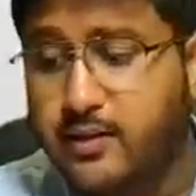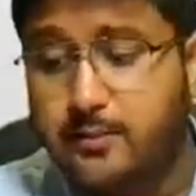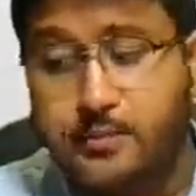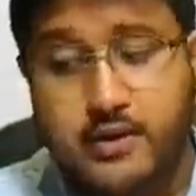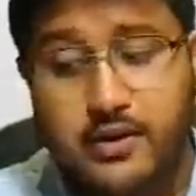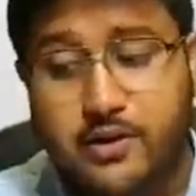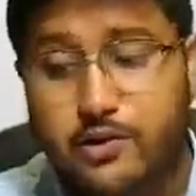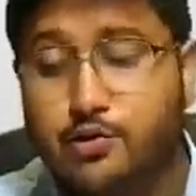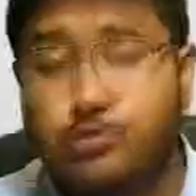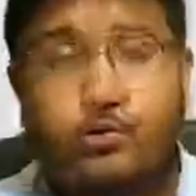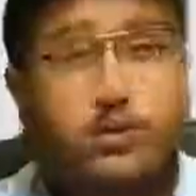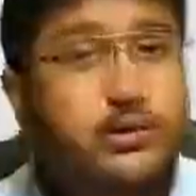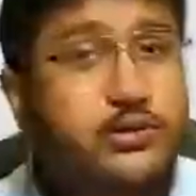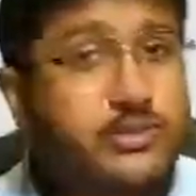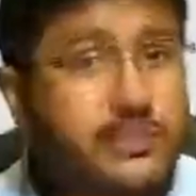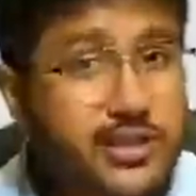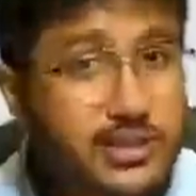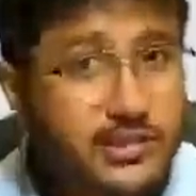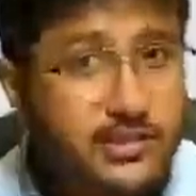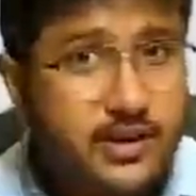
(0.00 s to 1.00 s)
But do
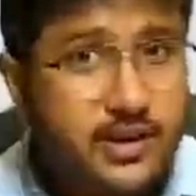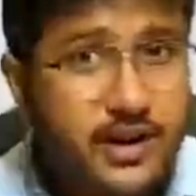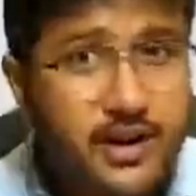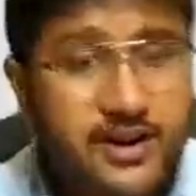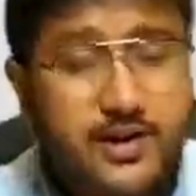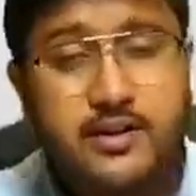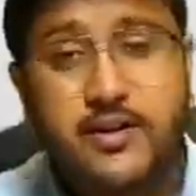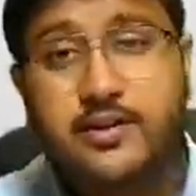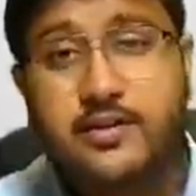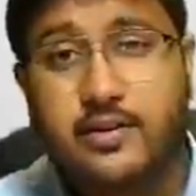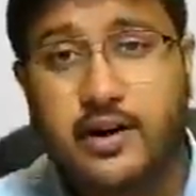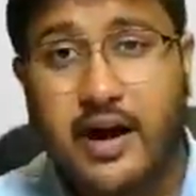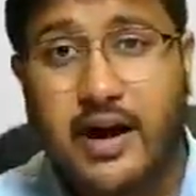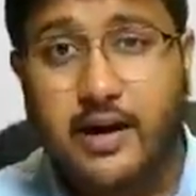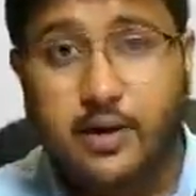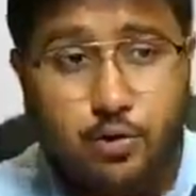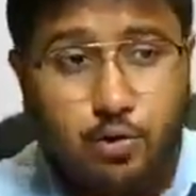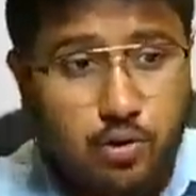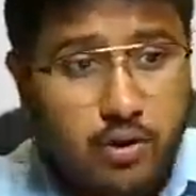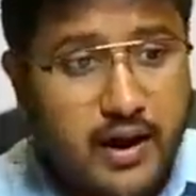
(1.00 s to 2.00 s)
not just read it. Try
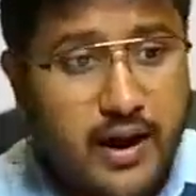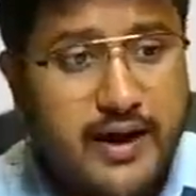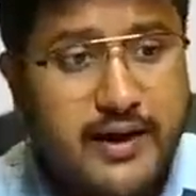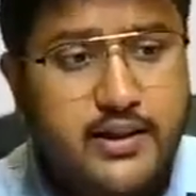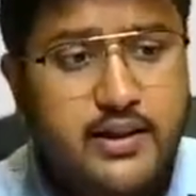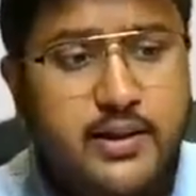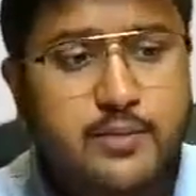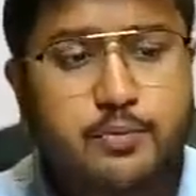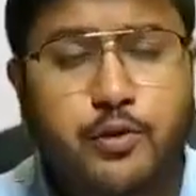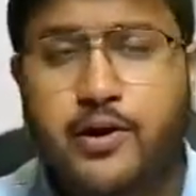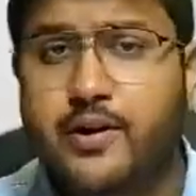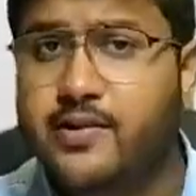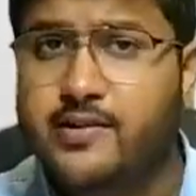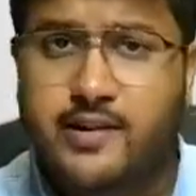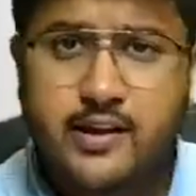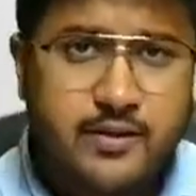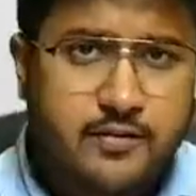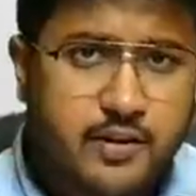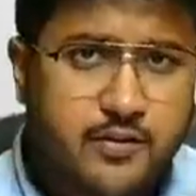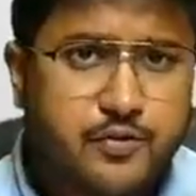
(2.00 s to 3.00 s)
to write the
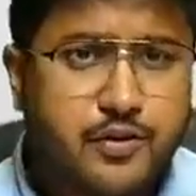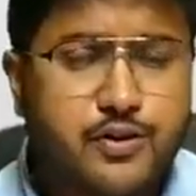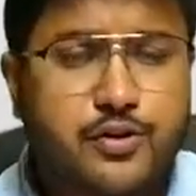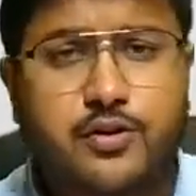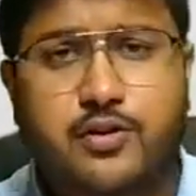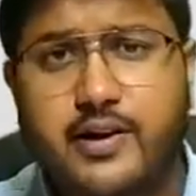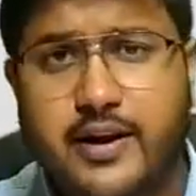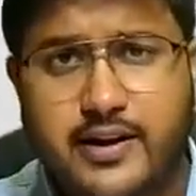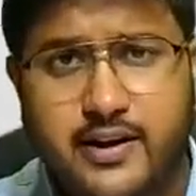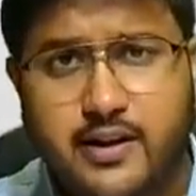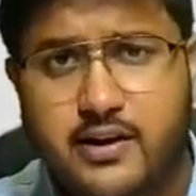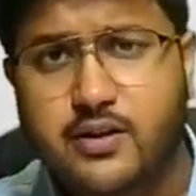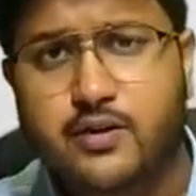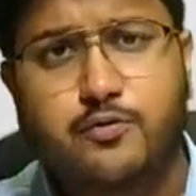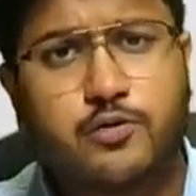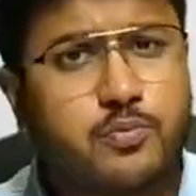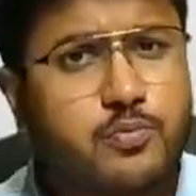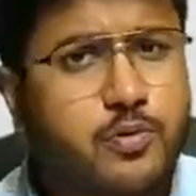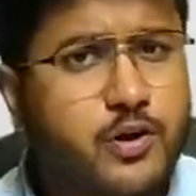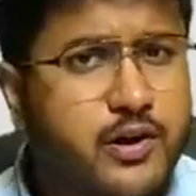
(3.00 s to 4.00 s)
pointers. Even if you're not writing the
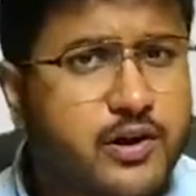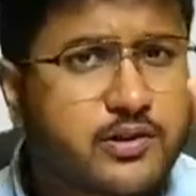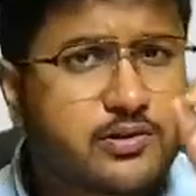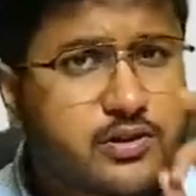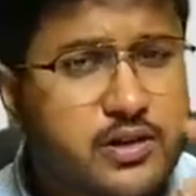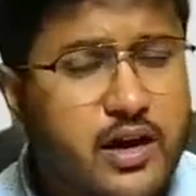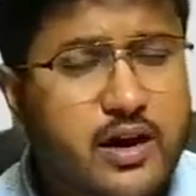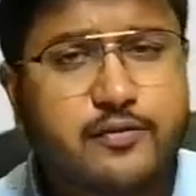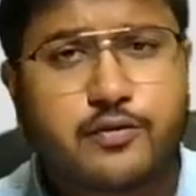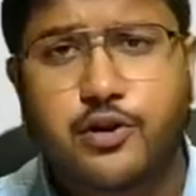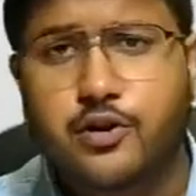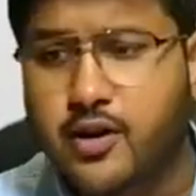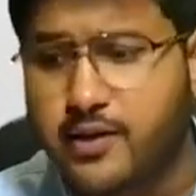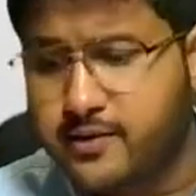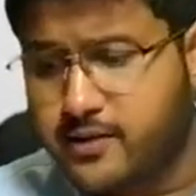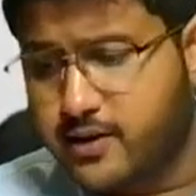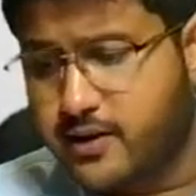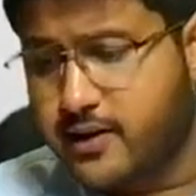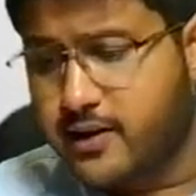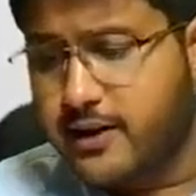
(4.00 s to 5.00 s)
full pointers, draft your
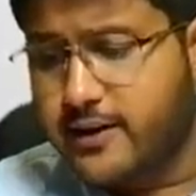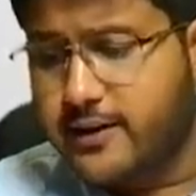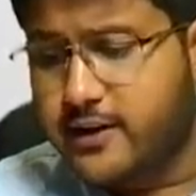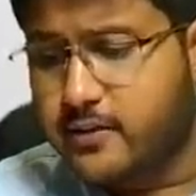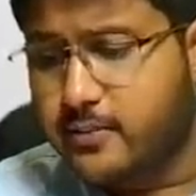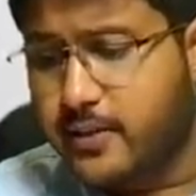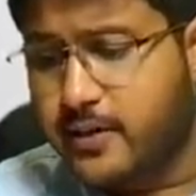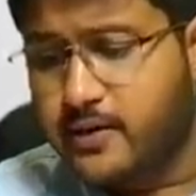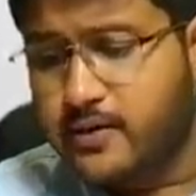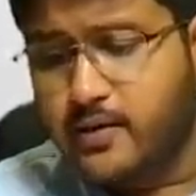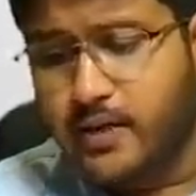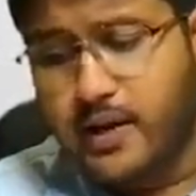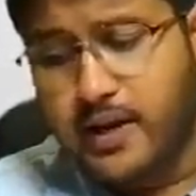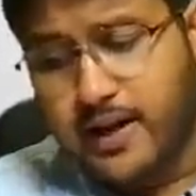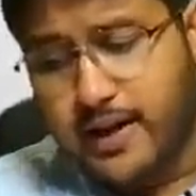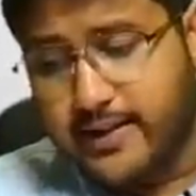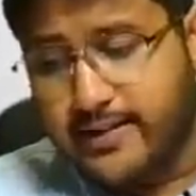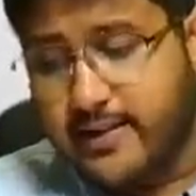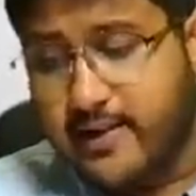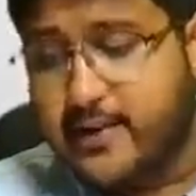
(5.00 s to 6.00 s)
answer in a little manner
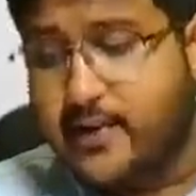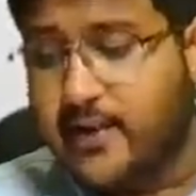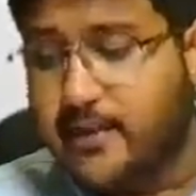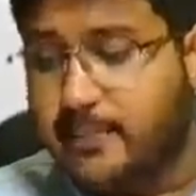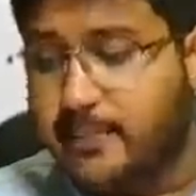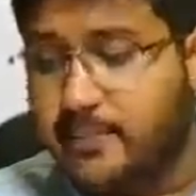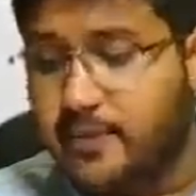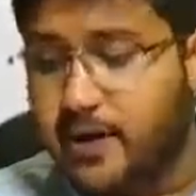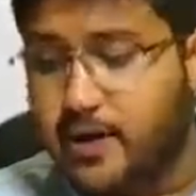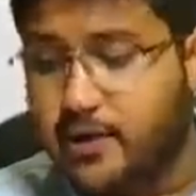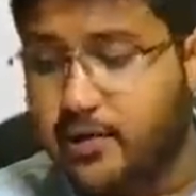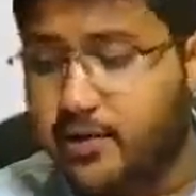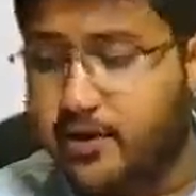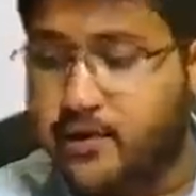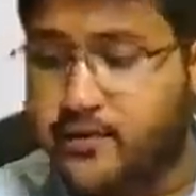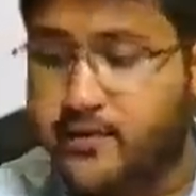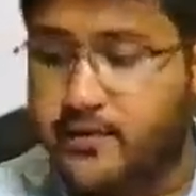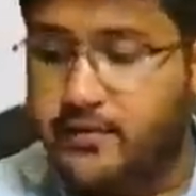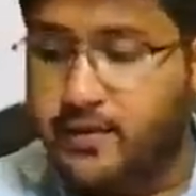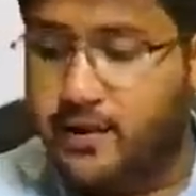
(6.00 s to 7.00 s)
and then compare your
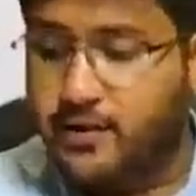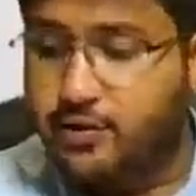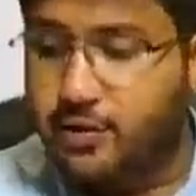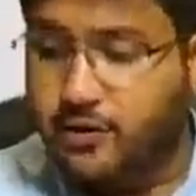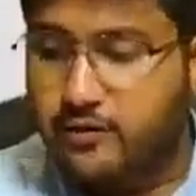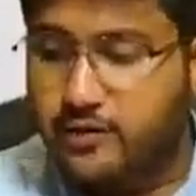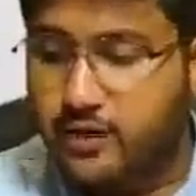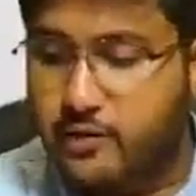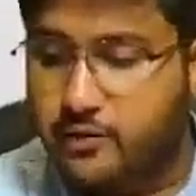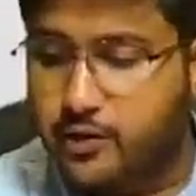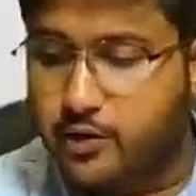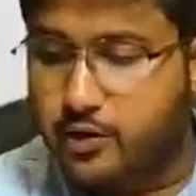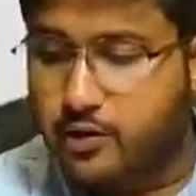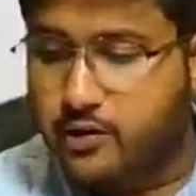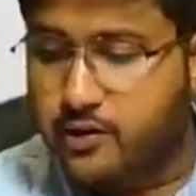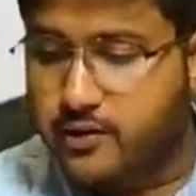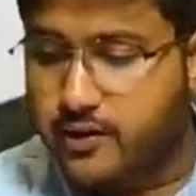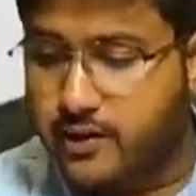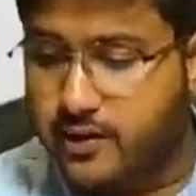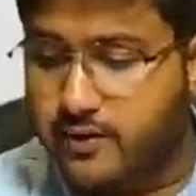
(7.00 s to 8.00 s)
answer whether you have covered all
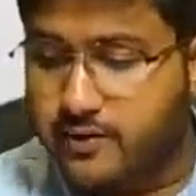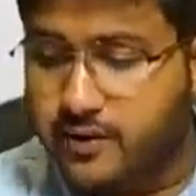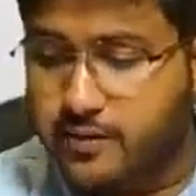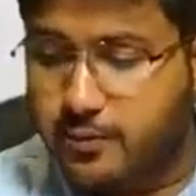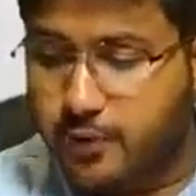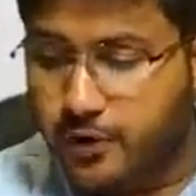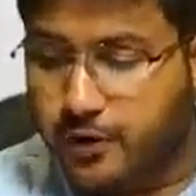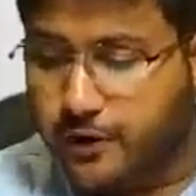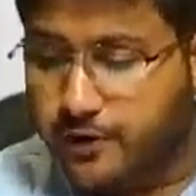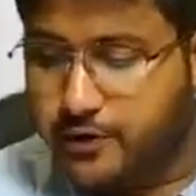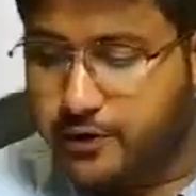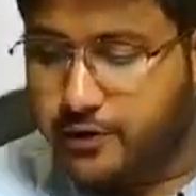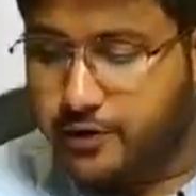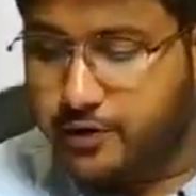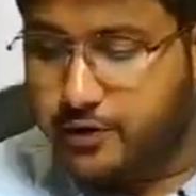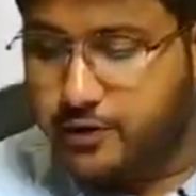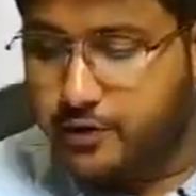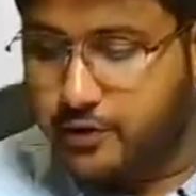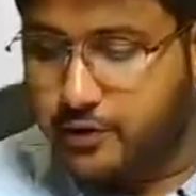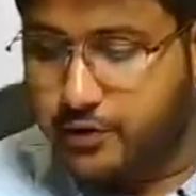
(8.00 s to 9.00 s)
the relevant pointers
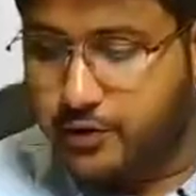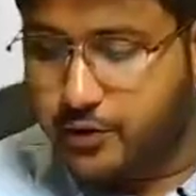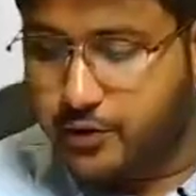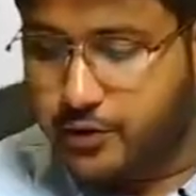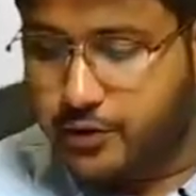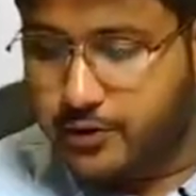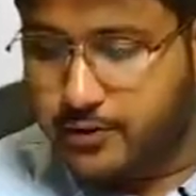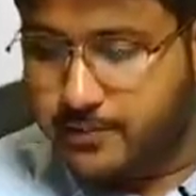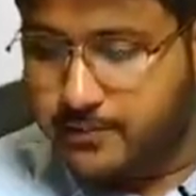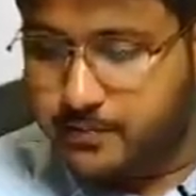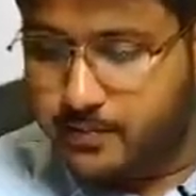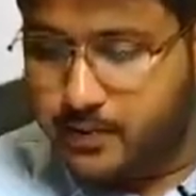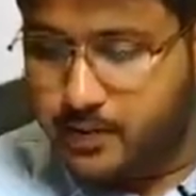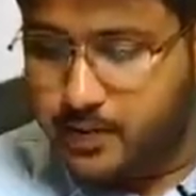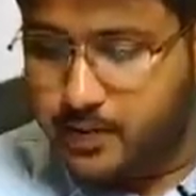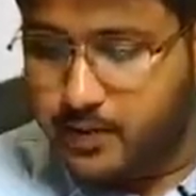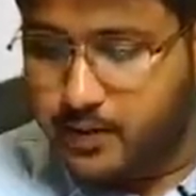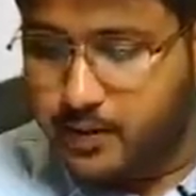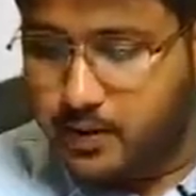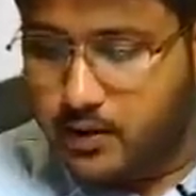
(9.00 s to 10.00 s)
or not.
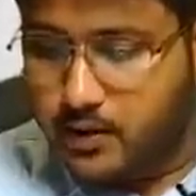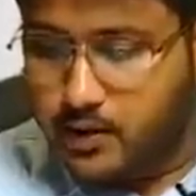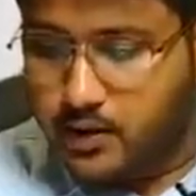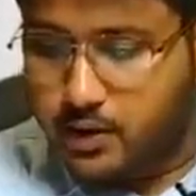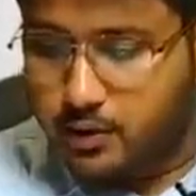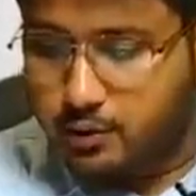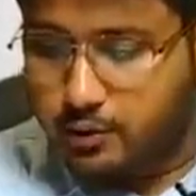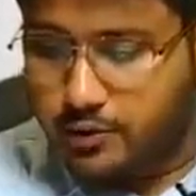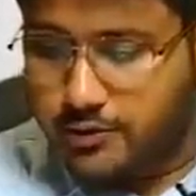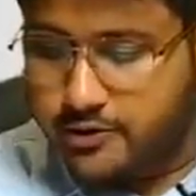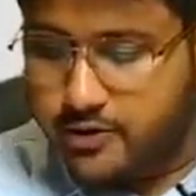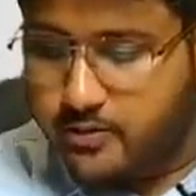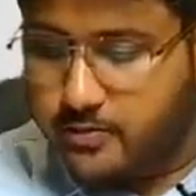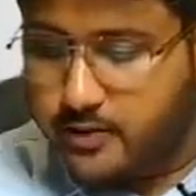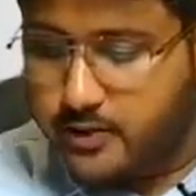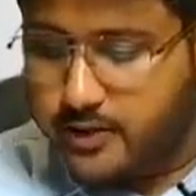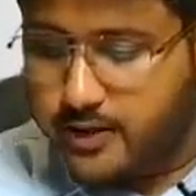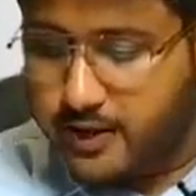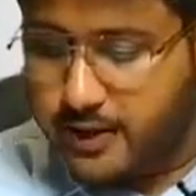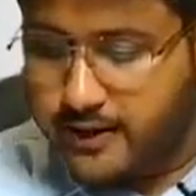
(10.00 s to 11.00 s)
Now question
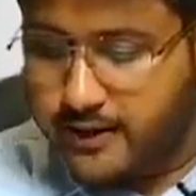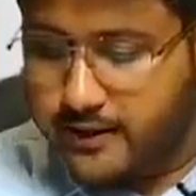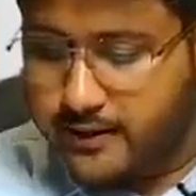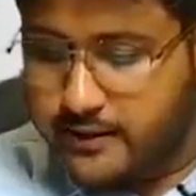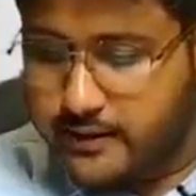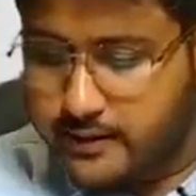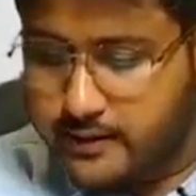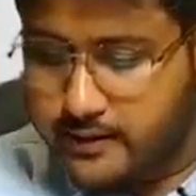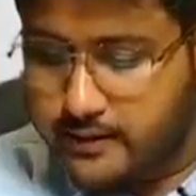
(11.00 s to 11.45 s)
number 9.